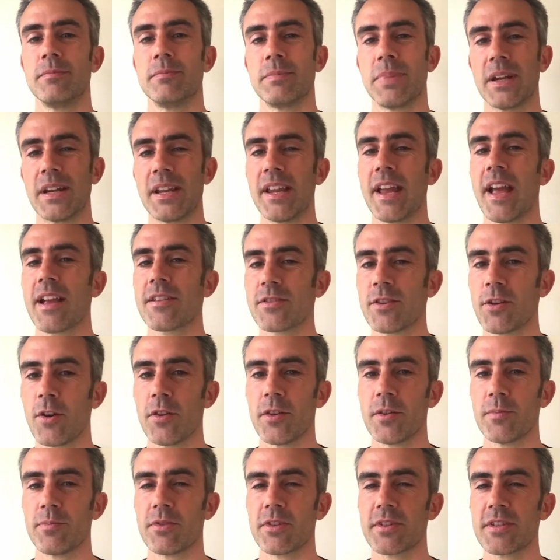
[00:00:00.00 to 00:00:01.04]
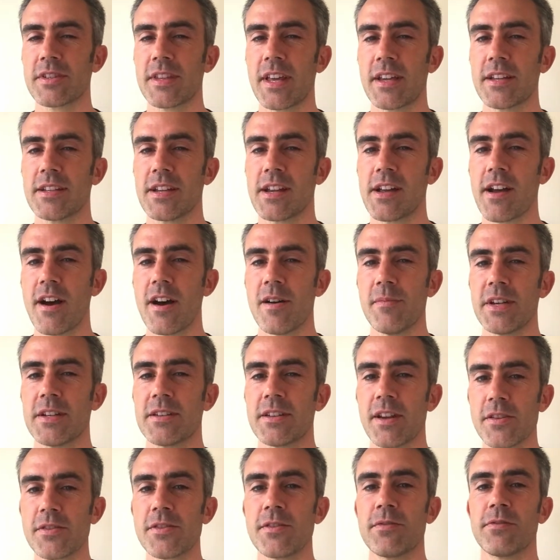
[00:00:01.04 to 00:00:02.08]
but he hasn't got the prosthetic arm. It
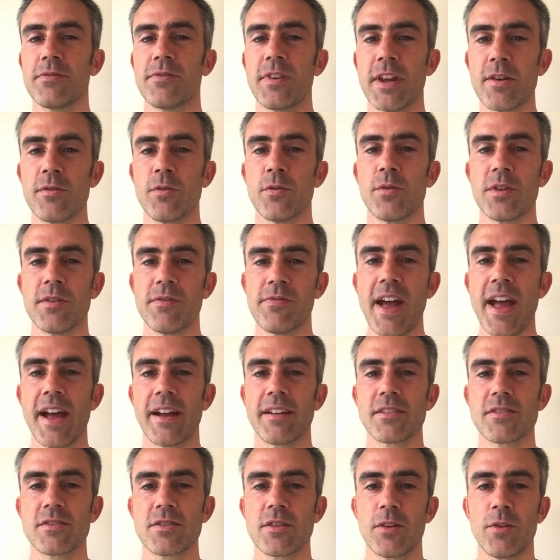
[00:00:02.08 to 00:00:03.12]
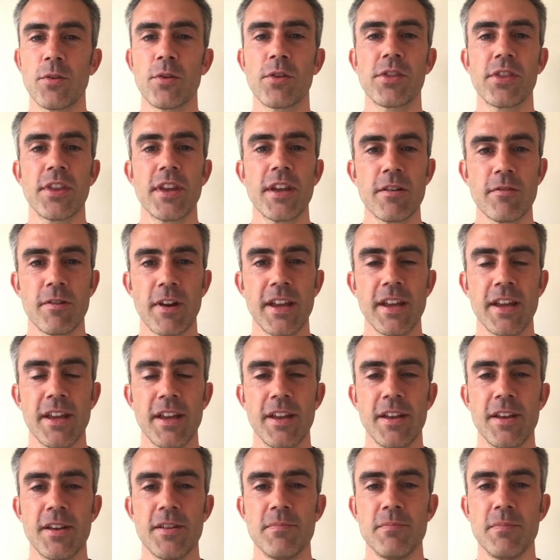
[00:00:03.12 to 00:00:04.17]
doesn't fit all the facts, so your theory
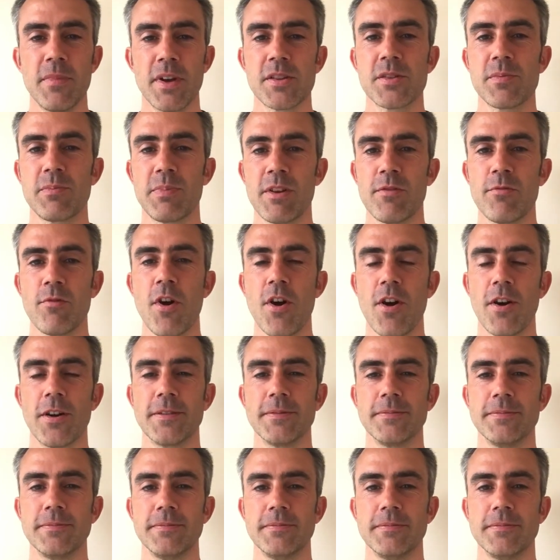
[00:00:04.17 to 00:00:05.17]
must be wrong.